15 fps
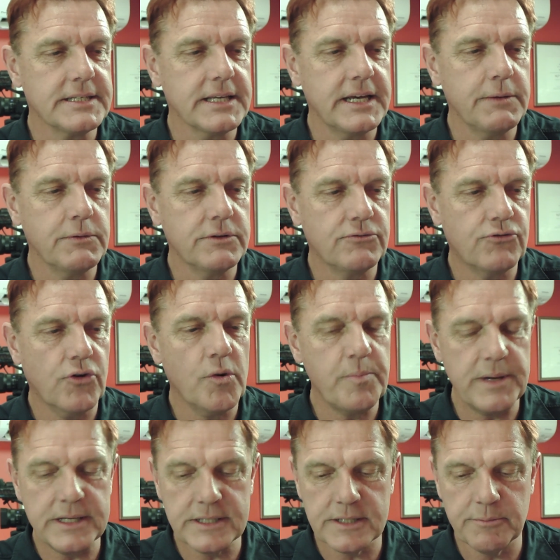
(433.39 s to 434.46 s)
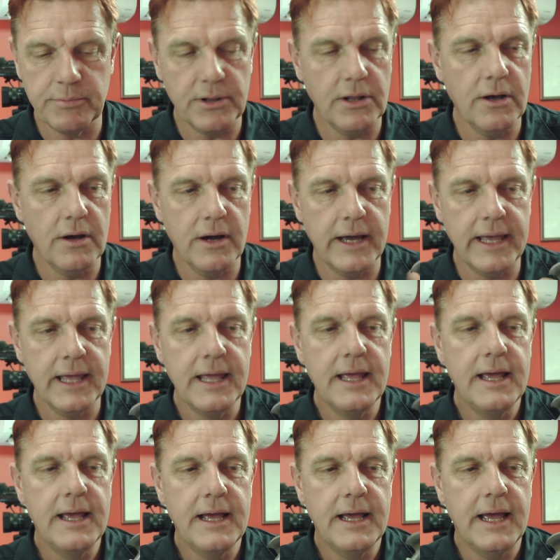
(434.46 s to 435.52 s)
They were dropping supply,
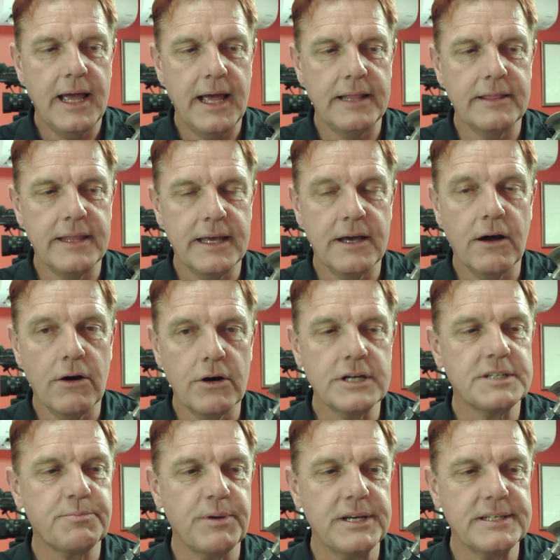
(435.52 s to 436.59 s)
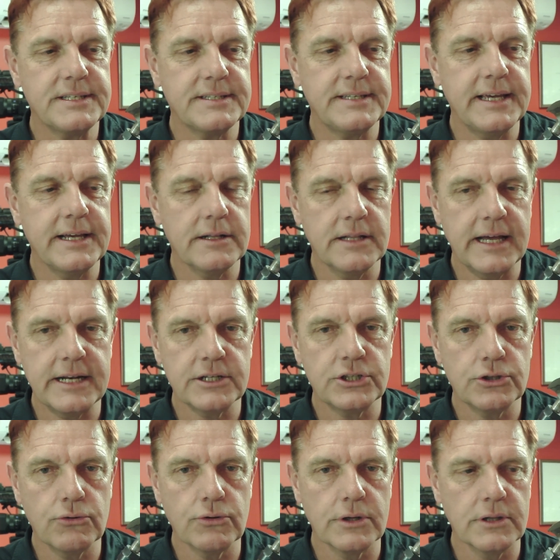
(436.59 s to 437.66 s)
and the high-speed steel had a
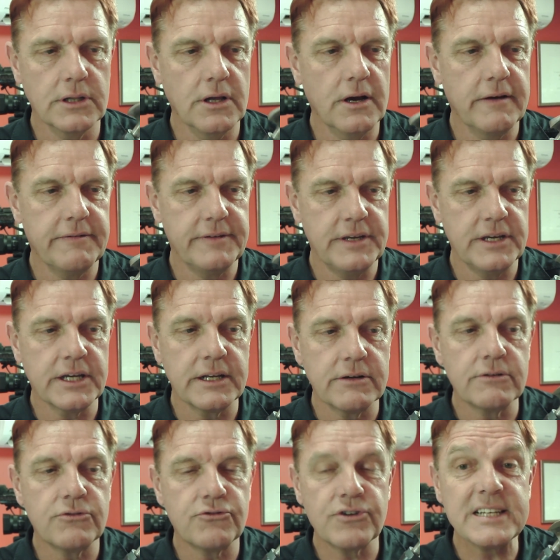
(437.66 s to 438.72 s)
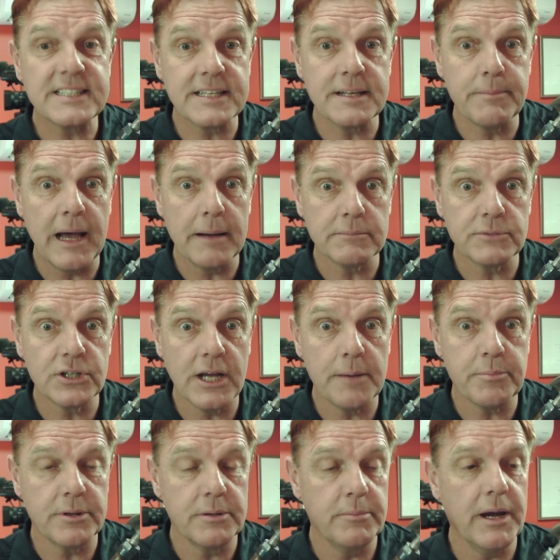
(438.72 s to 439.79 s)
shorter life. You can dress them up,
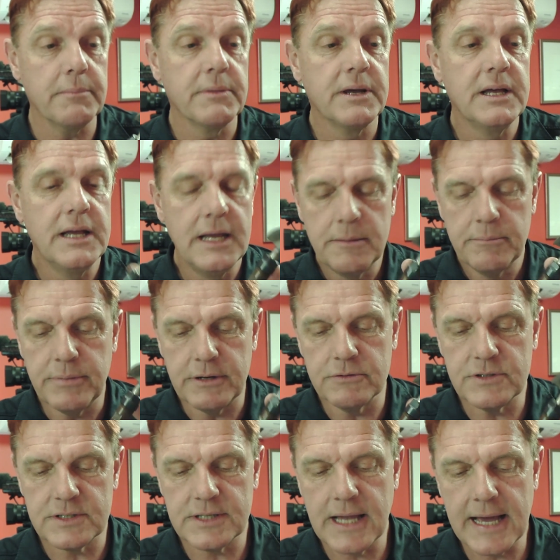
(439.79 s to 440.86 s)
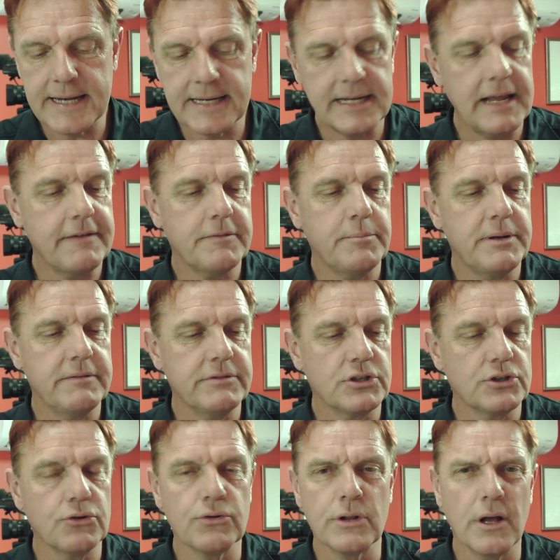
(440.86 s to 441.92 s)
sharpen them up, but it was starting to have a bit of a
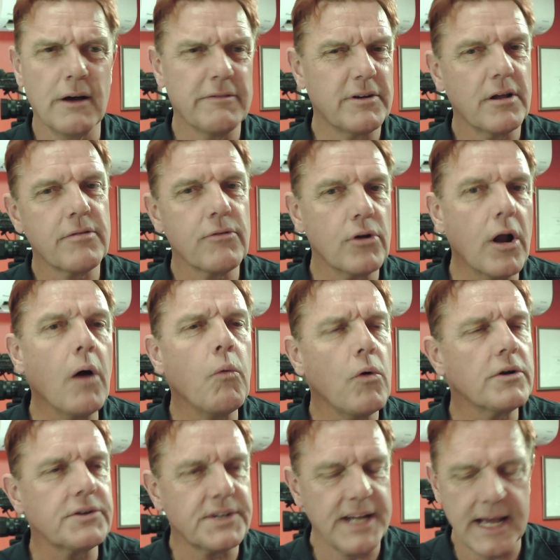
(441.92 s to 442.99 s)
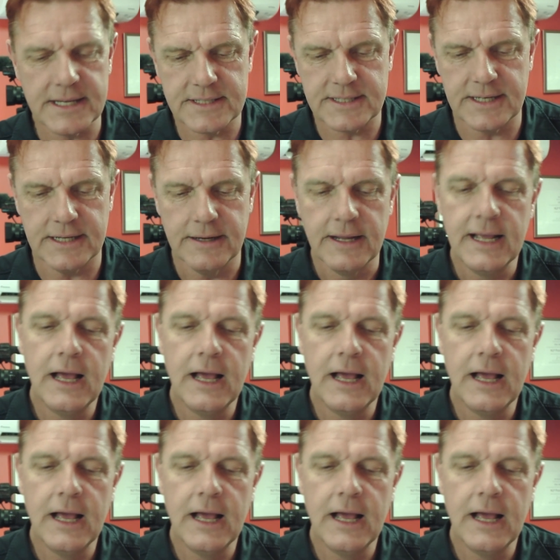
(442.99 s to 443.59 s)
short life, and I thought, I want tungsten.